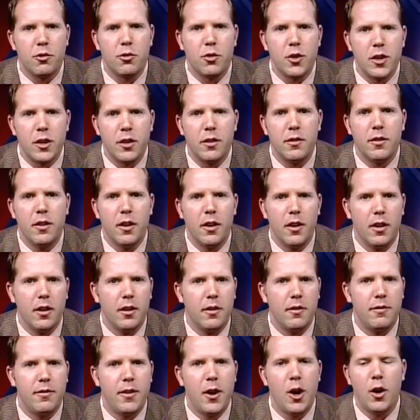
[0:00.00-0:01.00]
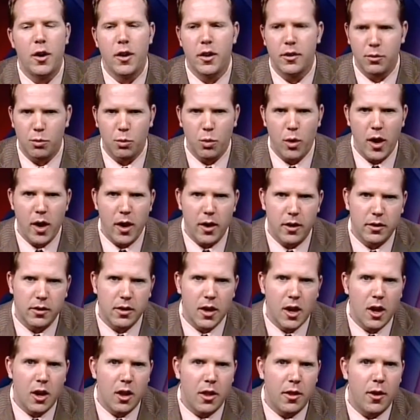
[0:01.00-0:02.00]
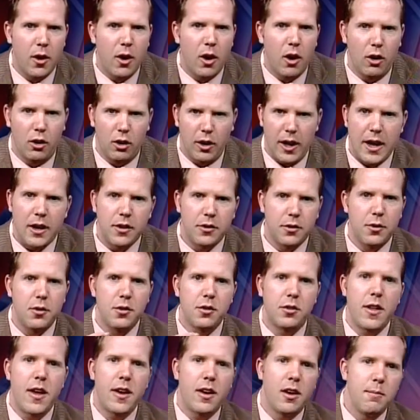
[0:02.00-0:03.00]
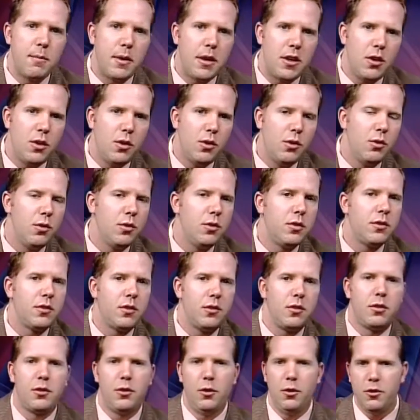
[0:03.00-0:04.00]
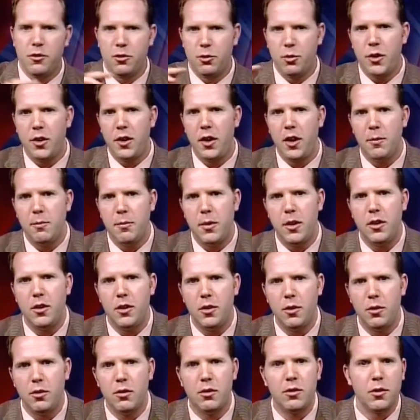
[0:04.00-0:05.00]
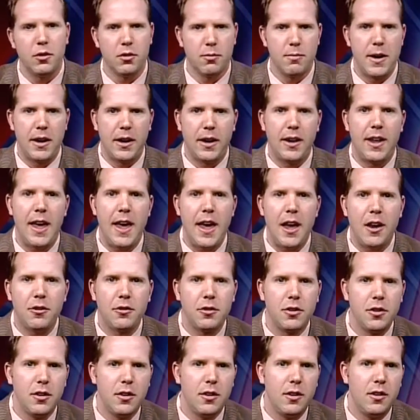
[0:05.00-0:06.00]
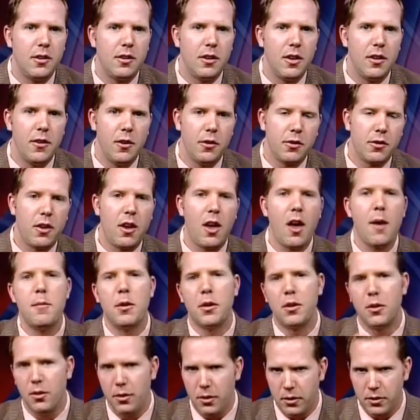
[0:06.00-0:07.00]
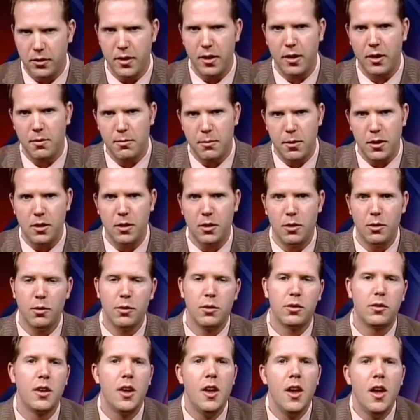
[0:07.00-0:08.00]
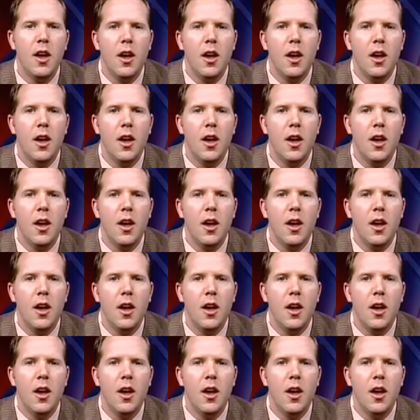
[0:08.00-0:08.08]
treated various ways. There are lasers that can be used, surgery can be used, there's medications, and there's chemicals that can be used.